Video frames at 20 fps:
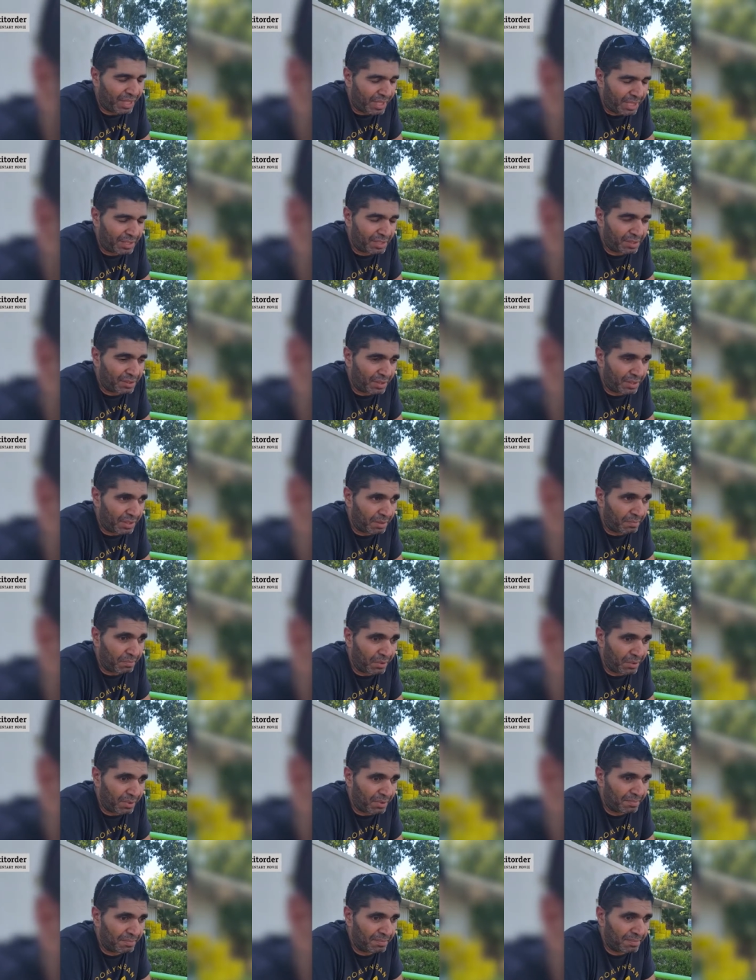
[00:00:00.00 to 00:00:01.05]
I saw the
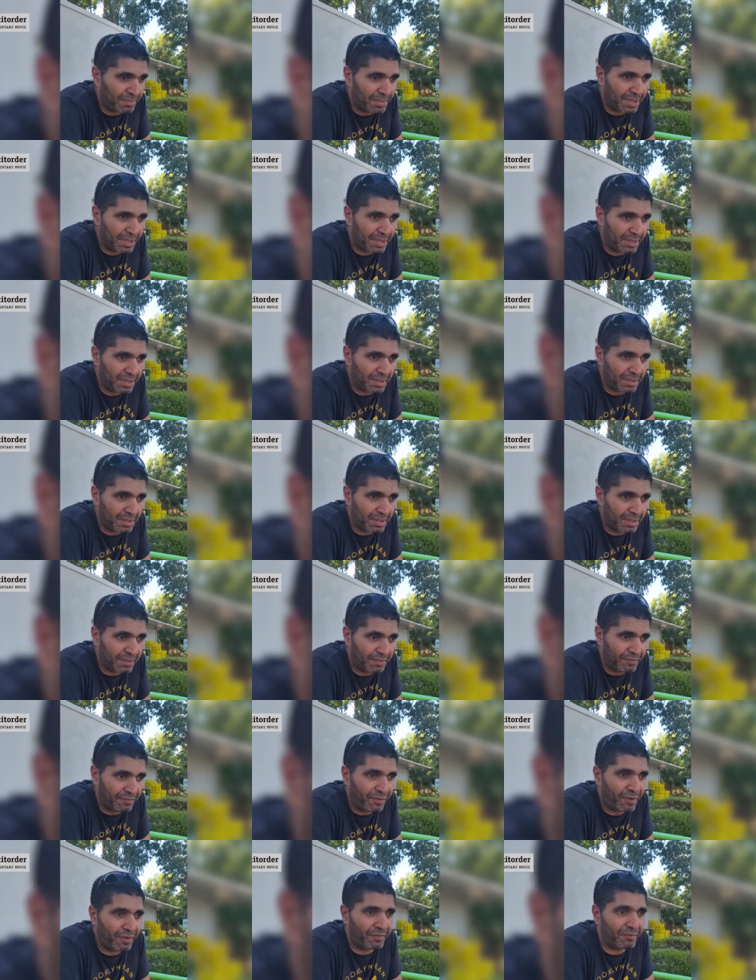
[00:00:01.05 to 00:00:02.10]
bomb
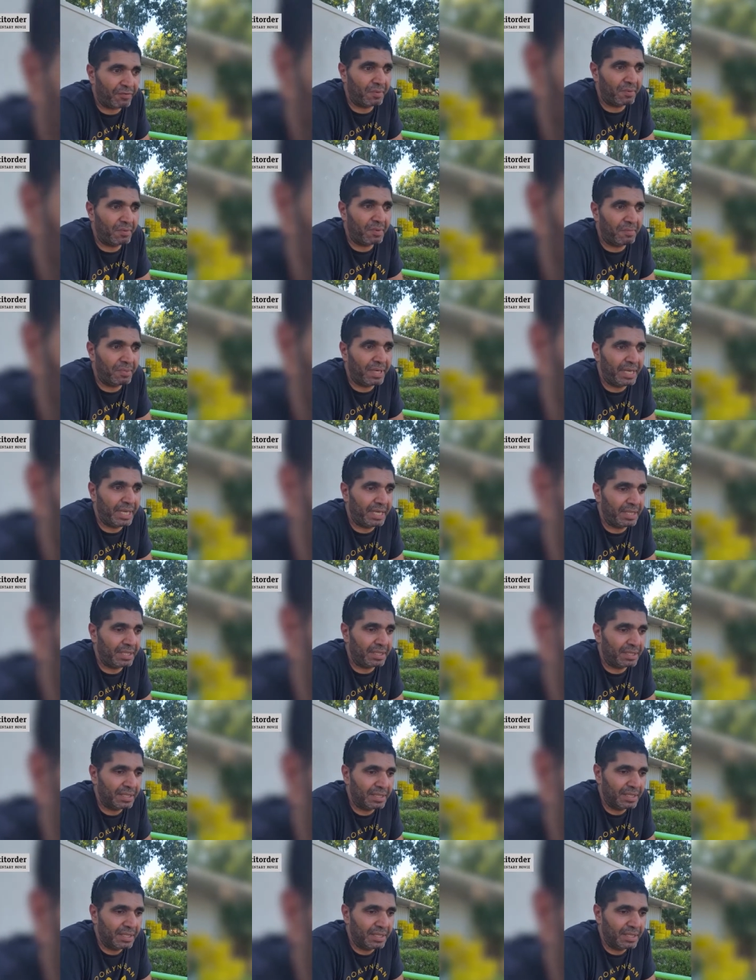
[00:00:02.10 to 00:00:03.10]
fall from the plane,